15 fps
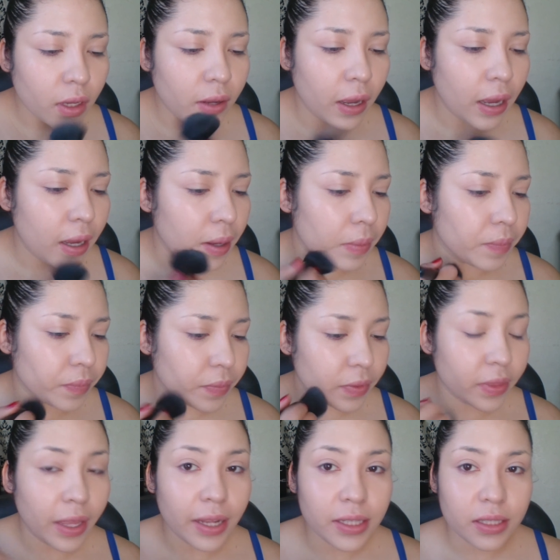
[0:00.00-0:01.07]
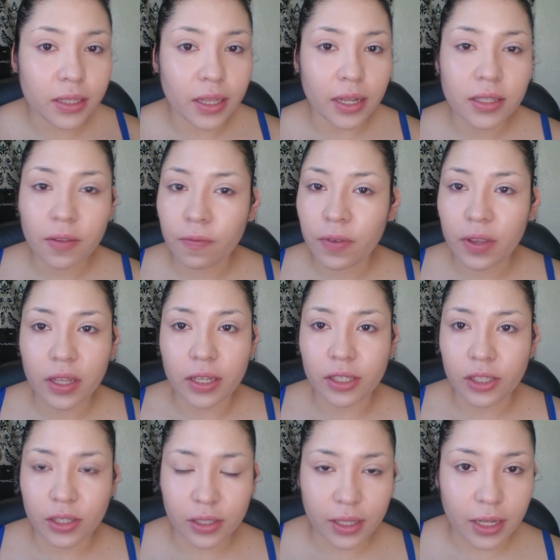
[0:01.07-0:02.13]
That's the
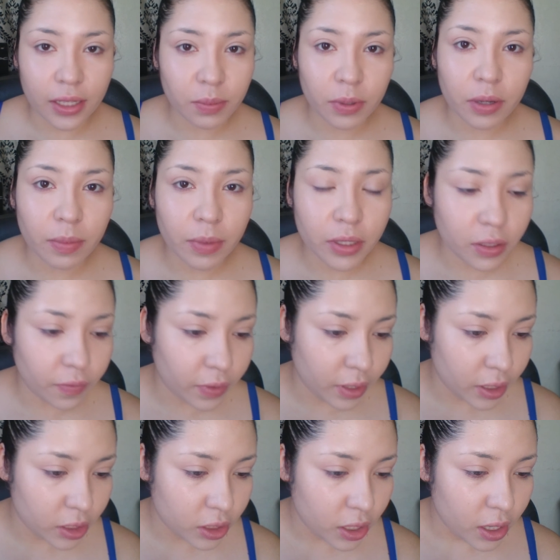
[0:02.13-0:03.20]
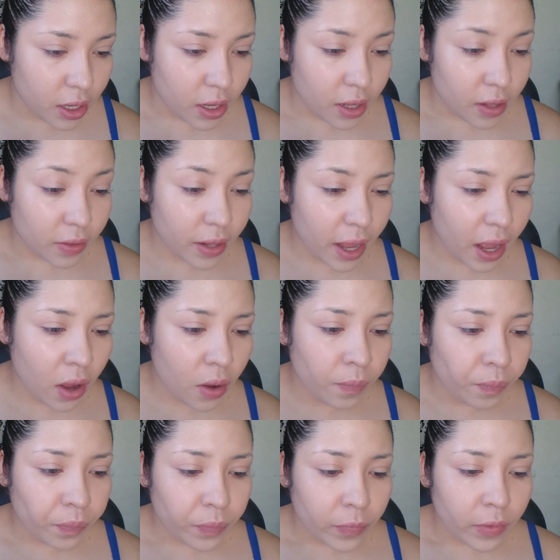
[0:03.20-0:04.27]
finish. That's pretty much the finish. Now,
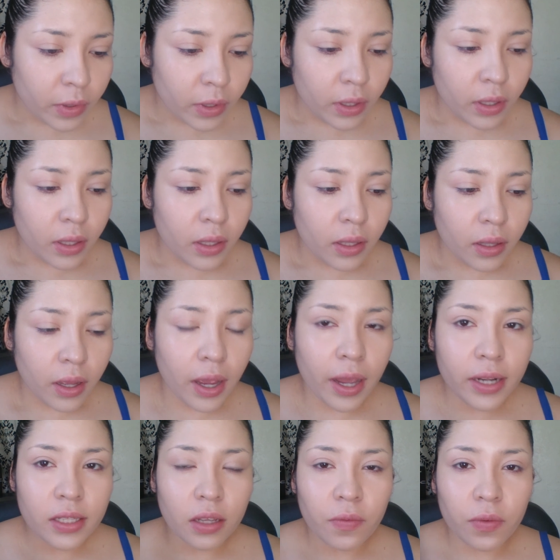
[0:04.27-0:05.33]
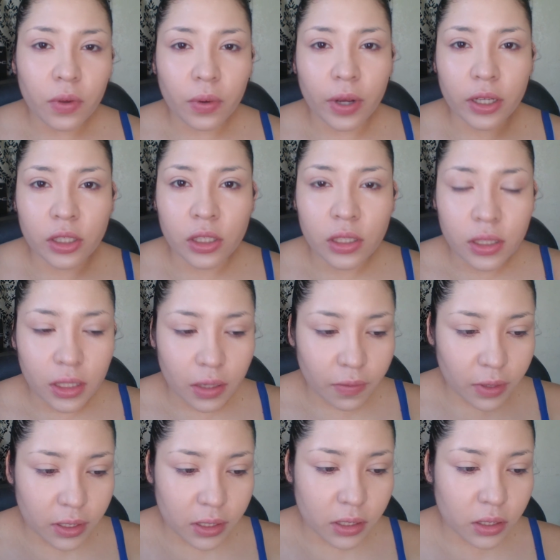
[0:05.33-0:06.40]
I had a few questions
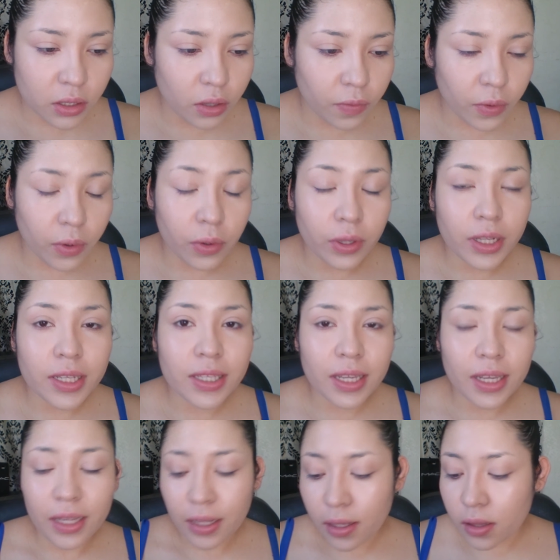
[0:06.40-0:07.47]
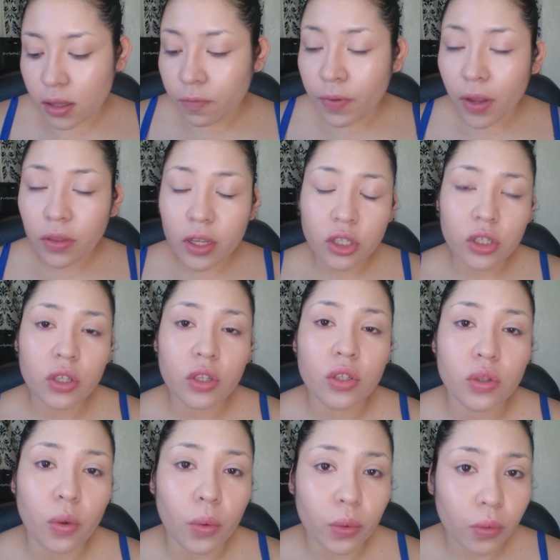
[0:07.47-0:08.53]
if this is good for oily skin. The foundation
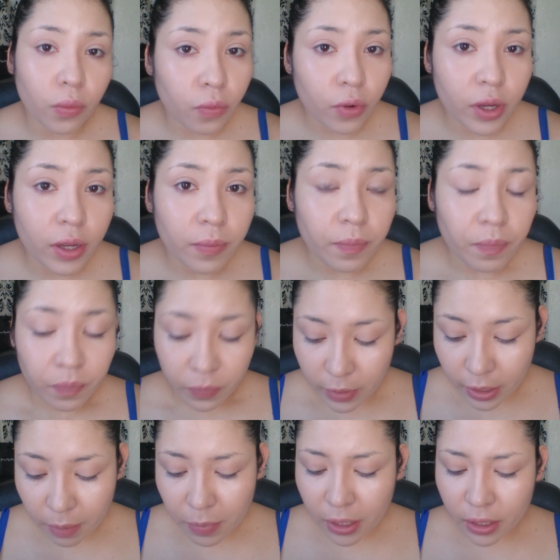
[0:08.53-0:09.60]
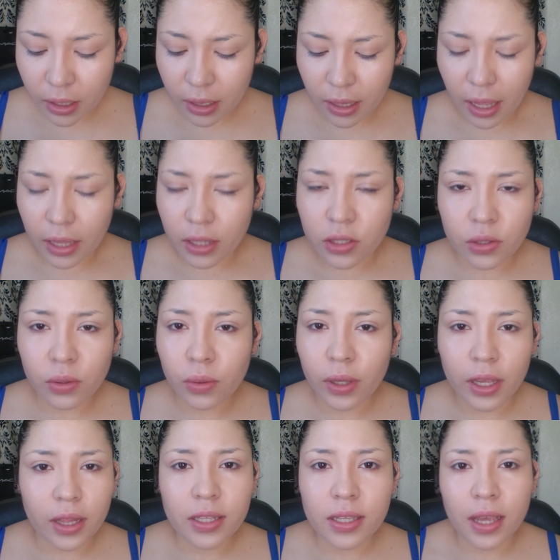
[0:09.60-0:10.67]
is oil free, and I'm not gonna lie to you,
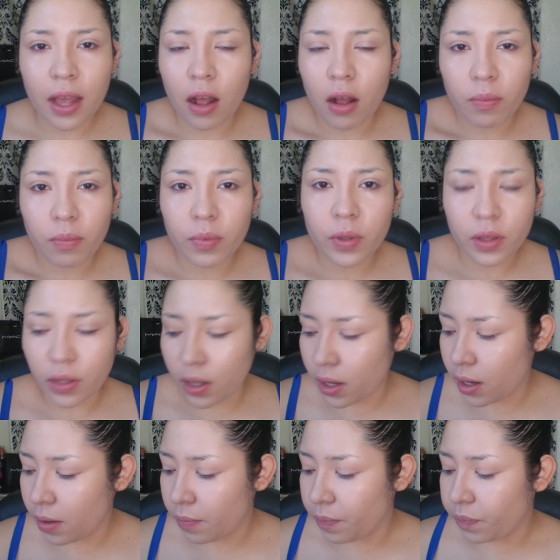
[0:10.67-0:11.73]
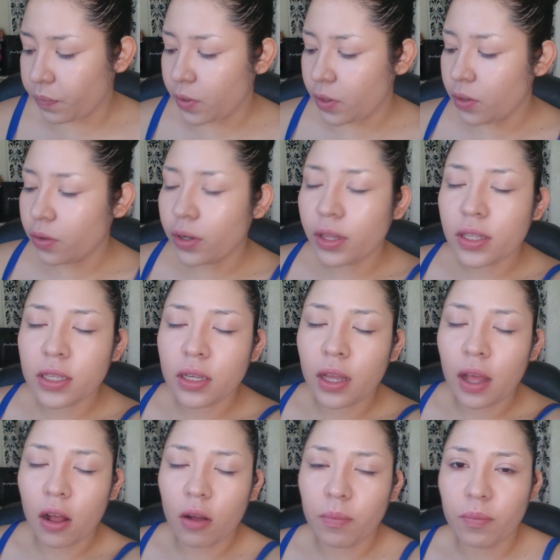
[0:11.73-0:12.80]
it doesn't help with it doesn't
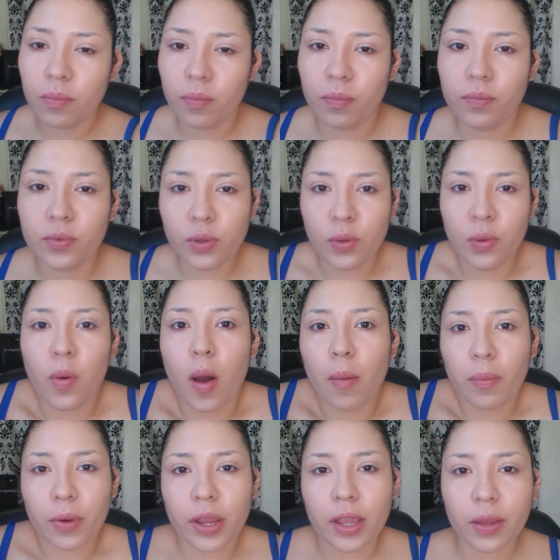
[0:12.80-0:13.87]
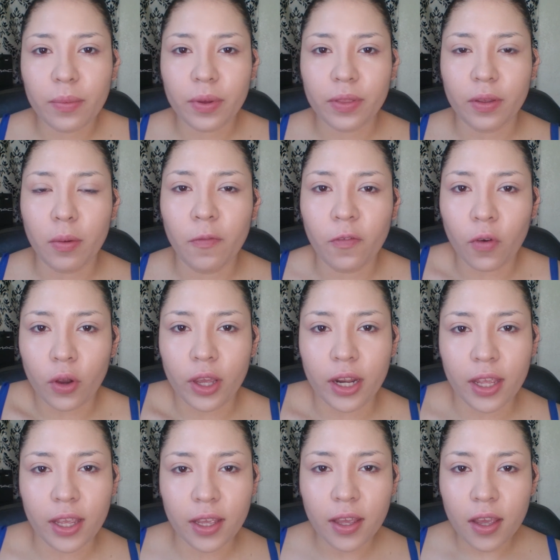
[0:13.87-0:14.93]
help to cooperate with
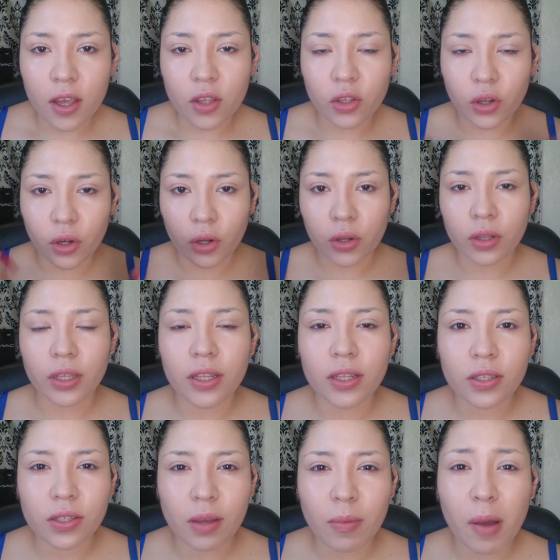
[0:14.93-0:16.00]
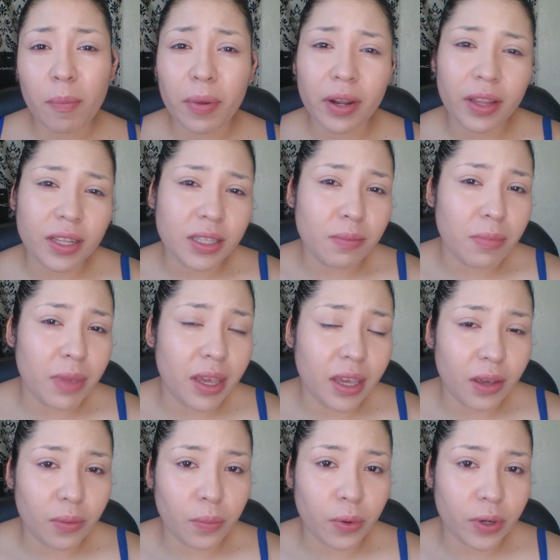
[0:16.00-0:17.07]
avoiding the oiliness to come out, but it doesn't make
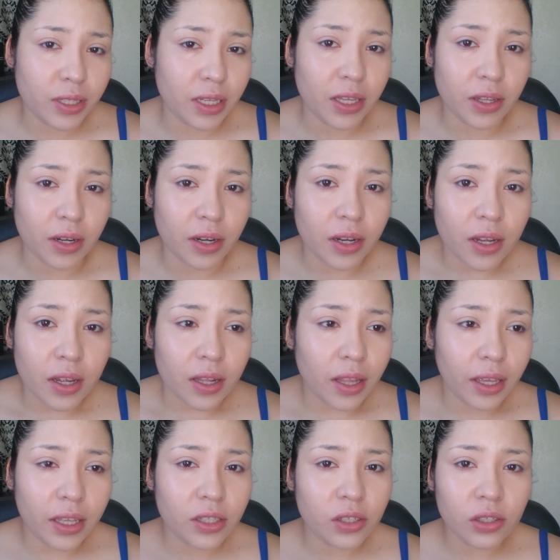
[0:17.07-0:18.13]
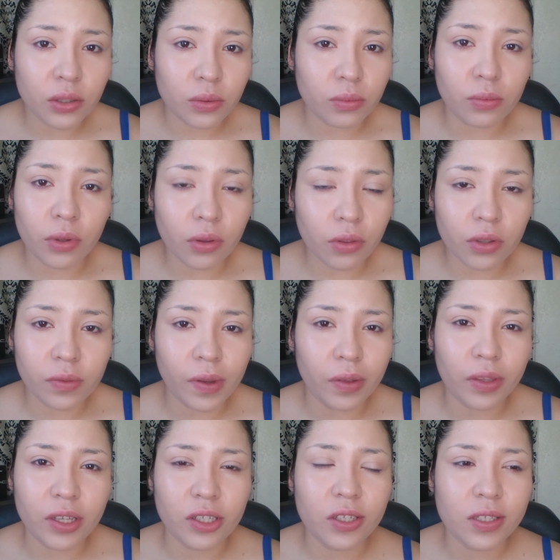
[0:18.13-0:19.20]
it worse either. Like, it's just one of those
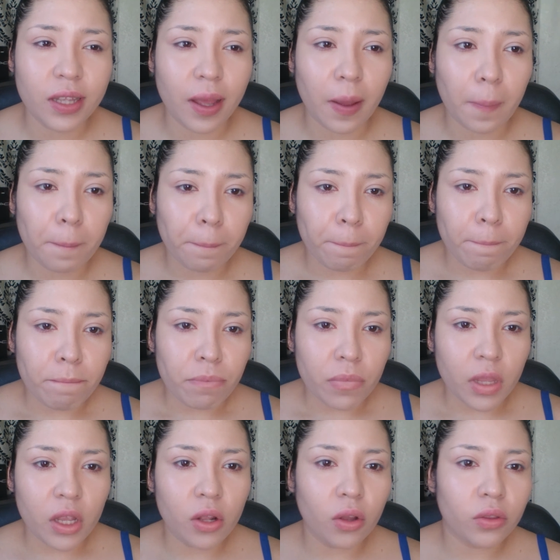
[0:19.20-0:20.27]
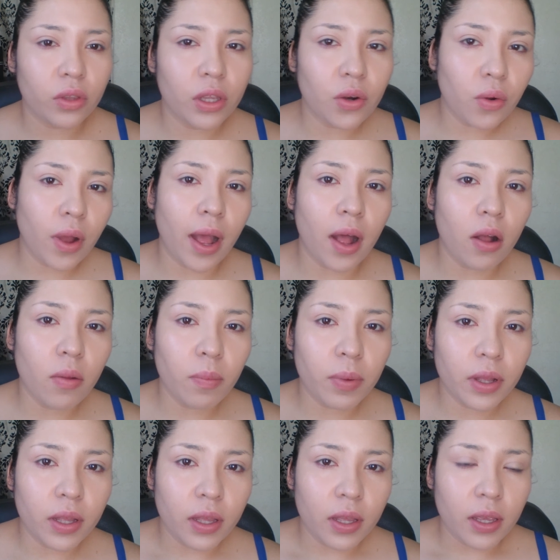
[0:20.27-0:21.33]
foundations that, you know, they don't help,
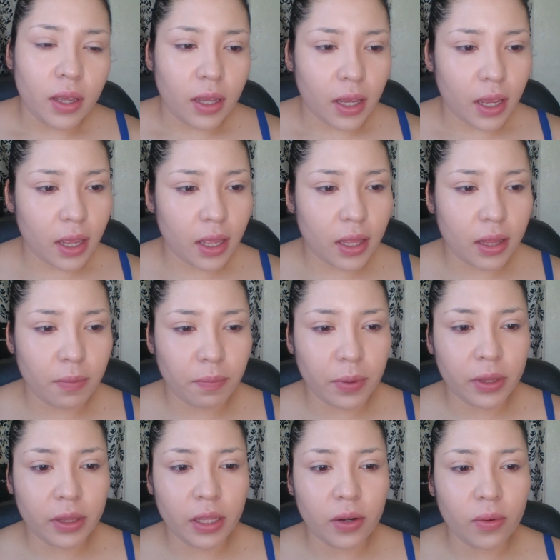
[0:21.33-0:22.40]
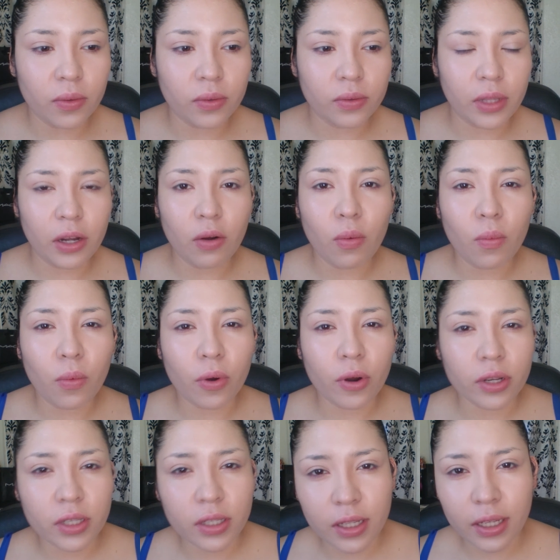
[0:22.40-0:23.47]
but they don't
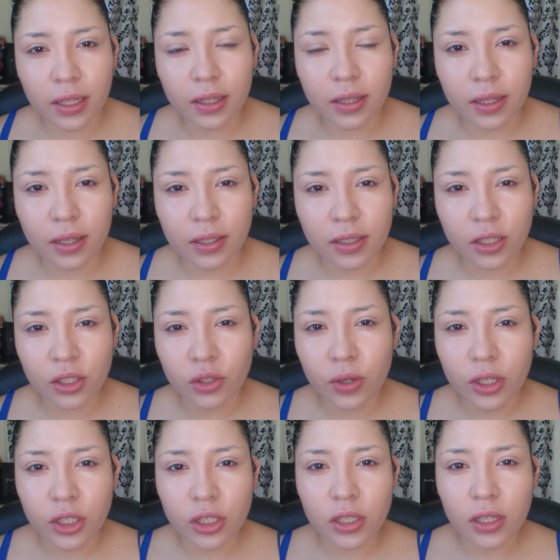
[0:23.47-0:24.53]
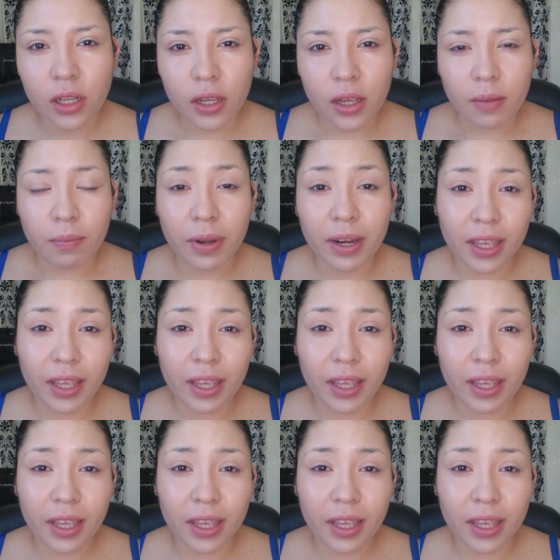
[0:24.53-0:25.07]
worsen the situation, but